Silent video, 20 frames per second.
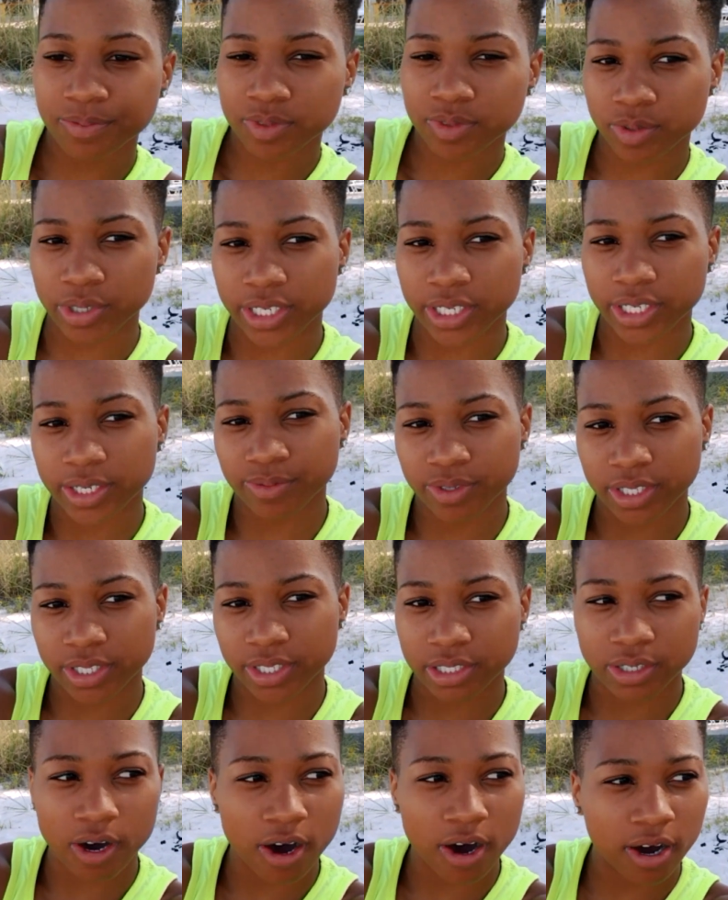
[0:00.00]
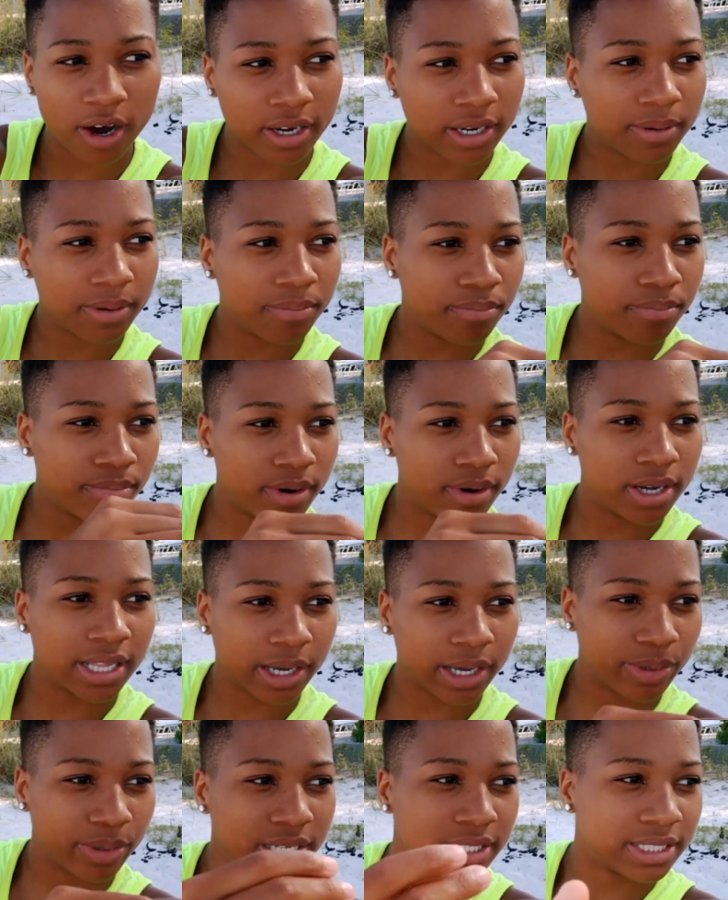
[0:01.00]
We didn't really talk much.
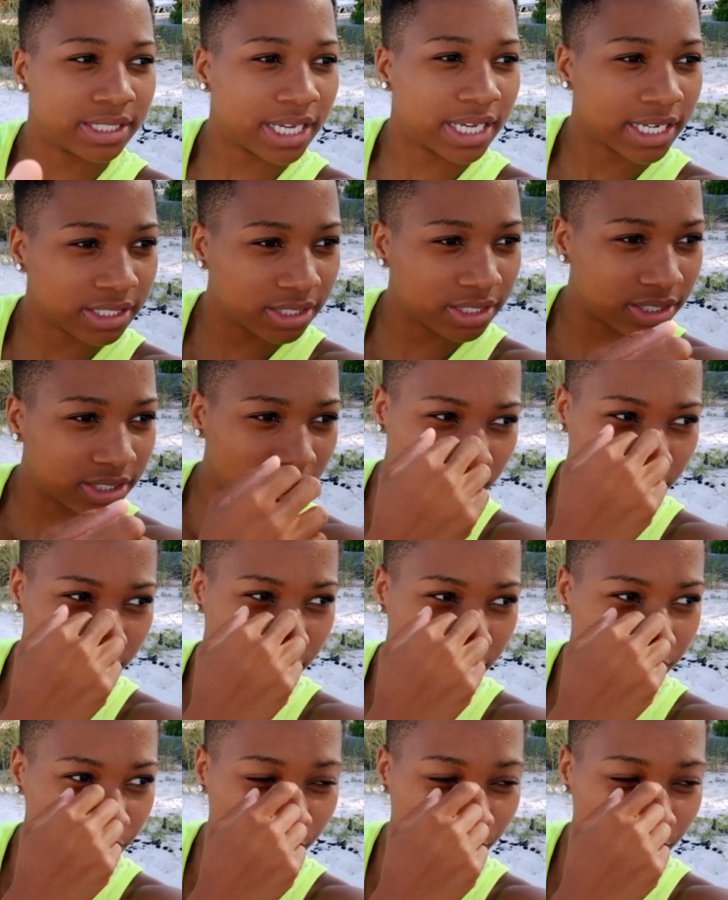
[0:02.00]
Like, we didn't text each other.